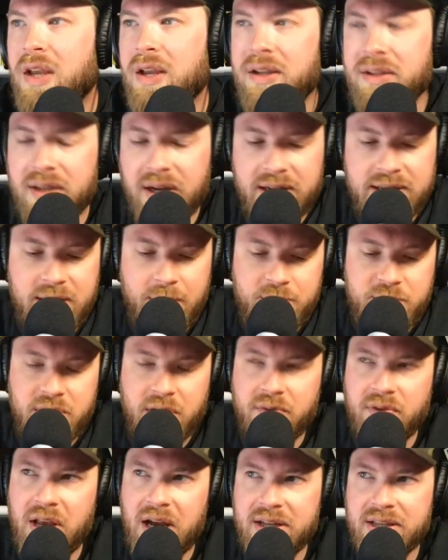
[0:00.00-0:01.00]
Today's
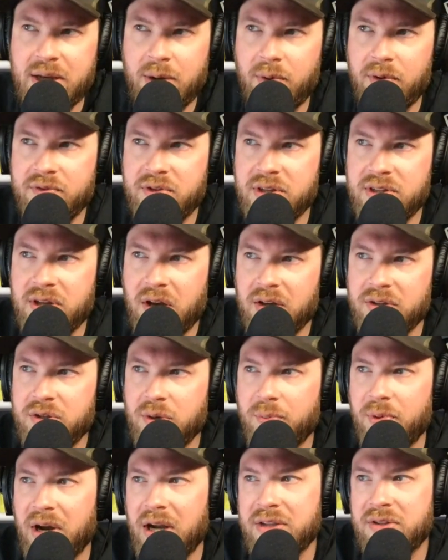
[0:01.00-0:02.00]
episode of Locked On Wolves is
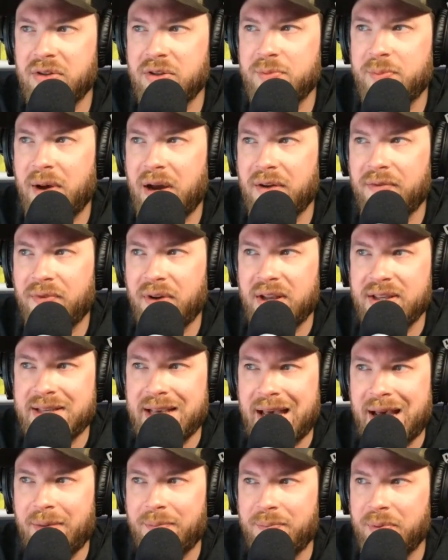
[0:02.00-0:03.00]
also brought to us by our friends
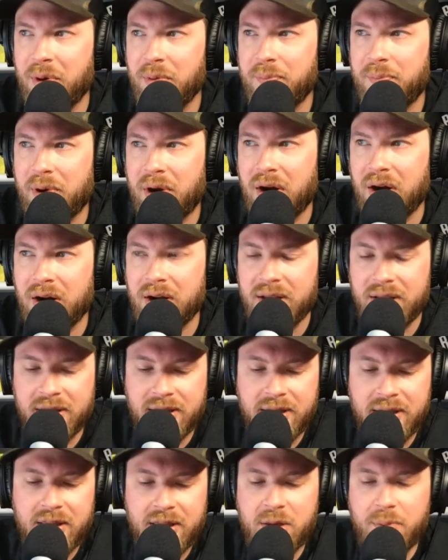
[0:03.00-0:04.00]
at Built Bar.
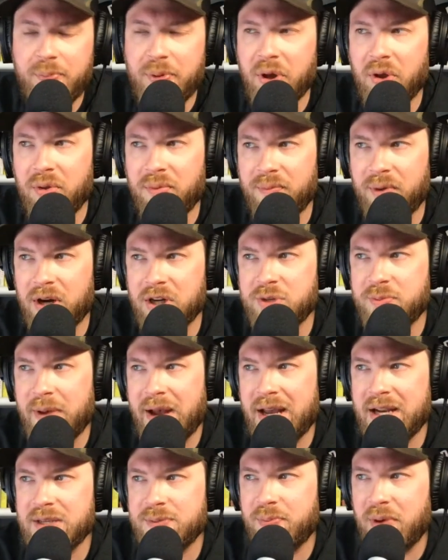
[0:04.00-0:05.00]
The Built March
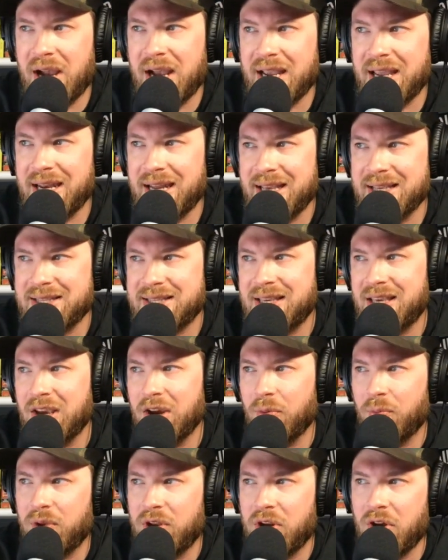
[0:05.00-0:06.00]
Madness bracket is
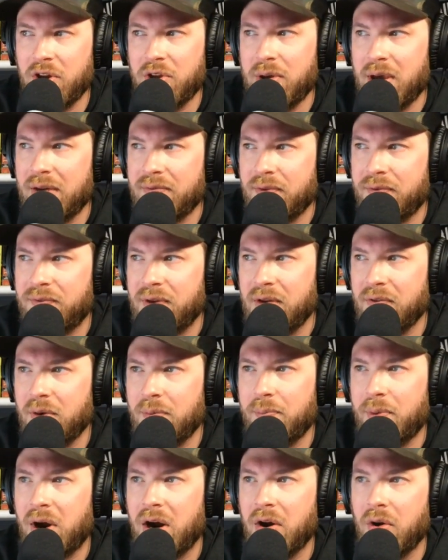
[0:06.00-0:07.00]
here. We know you have a
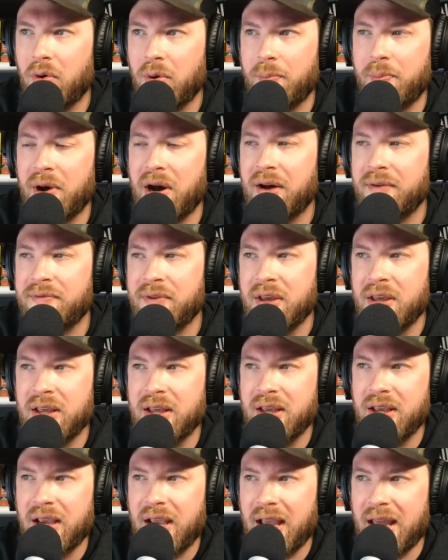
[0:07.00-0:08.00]
favorite bar or puff,
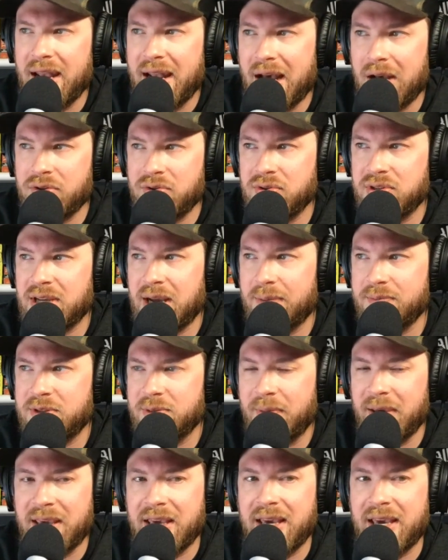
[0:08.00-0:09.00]
and now's your time
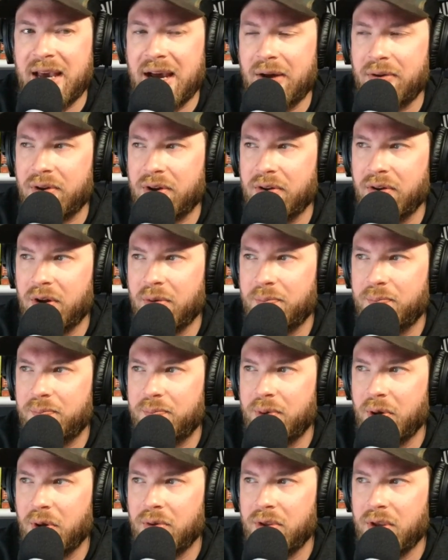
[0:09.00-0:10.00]
to make it count. Go to
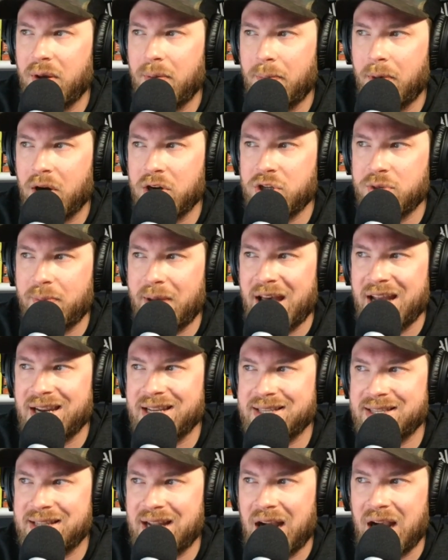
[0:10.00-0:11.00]

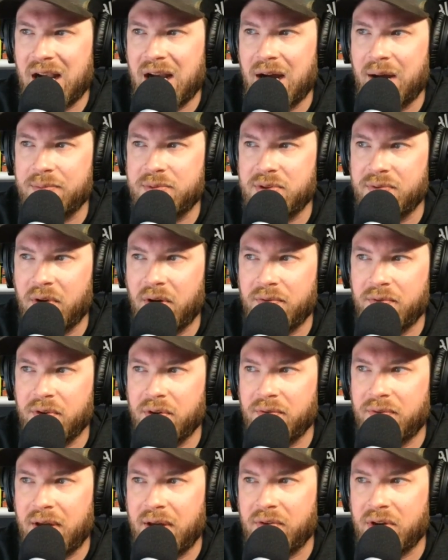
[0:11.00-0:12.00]
builtmarchmadness.com to vote for
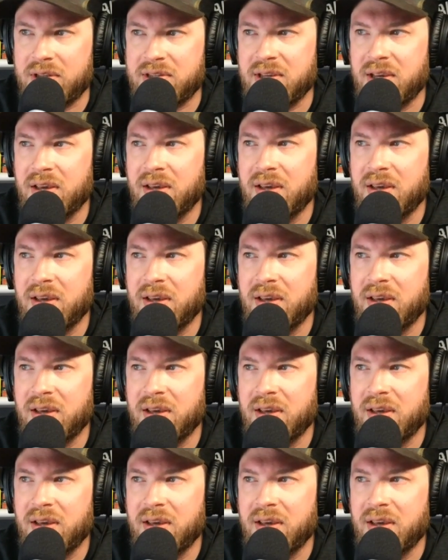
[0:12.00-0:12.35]
your favorites.